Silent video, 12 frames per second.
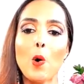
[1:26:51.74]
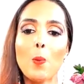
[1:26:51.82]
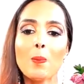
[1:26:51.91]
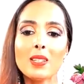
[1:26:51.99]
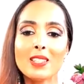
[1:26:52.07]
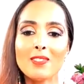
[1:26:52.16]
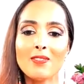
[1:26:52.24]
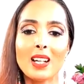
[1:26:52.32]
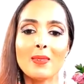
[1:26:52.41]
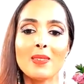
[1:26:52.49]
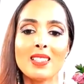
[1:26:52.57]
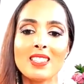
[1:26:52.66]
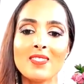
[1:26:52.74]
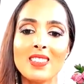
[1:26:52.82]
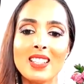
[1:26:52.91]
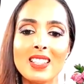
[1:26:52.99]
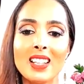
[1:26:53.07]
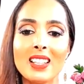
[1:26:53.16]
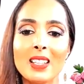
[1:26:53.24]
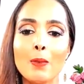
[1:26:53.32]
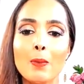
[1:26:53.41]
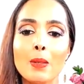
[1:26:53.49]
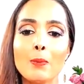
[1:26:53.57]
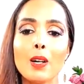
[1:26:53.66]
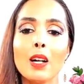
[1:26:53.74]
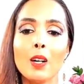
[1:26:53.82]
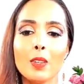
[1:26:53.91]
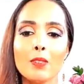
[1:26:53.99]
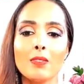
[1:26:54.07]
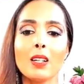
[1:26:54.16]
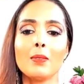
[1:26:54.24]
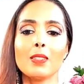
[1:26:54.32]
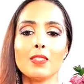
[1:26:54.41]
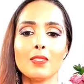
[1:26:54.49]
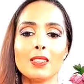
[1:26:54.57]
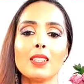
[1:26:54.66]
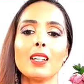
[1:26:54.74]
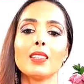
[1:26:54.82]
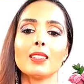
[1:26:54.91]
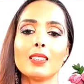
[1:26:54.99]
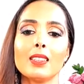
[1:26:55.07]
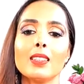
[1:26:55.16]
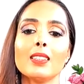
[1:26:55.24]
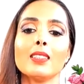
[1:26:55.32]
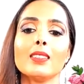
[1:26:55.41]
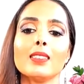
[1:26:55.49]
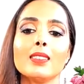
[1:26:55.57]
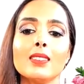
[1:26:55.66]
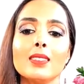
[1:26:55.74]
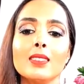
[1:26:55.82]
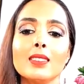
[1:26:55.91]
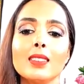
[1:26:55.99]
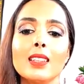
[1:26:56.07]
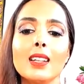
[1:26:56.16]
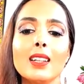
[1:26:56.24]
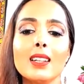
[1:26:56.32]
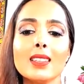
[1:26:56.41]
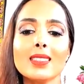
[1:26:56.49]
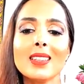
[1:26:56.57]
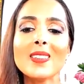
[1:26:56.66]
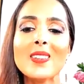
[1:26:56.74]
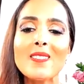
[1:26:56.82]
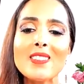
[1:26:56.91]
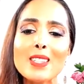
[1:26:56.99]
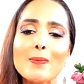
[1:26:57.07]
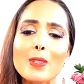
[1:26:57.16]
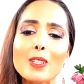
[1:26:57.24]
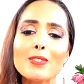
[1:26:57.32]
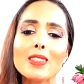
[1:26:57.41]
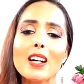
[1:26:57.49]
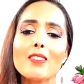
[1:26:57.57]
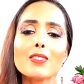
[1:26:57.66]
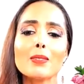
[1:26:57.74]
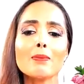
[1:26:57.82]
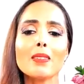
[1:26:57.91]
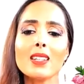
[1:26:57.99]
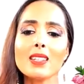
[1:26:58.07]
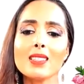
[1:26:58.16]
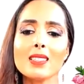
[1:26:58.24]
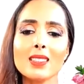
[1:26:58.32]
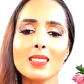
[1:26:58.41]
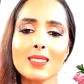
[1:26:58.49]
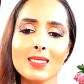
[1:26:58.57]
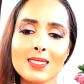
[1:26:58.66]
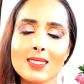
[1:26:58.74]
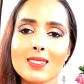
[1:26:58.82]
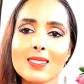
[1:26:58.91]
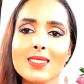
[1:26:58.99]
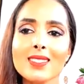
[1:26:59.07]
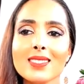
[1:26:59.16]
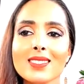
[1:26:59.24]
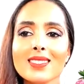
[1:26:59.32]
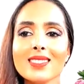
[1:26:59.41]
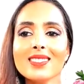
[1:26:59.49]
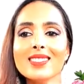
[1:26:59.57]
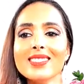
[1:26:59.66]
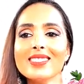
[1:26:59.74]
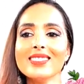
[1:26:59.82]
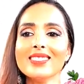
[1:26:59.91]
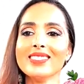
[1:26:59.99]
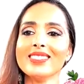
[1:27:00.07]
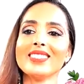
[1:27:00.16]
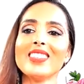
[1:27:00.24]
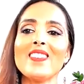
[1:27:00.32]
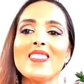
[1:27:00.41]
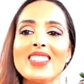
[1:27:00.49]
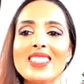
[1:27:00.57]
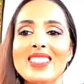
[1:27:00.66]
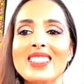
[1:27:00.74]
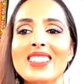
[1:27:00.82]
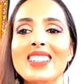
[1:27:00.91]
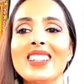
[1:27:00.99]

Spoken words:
Open to vibrance and vitality, open to more health and vibrance and vitality. Yes, I love these beautiful affirmations. Oh, love it.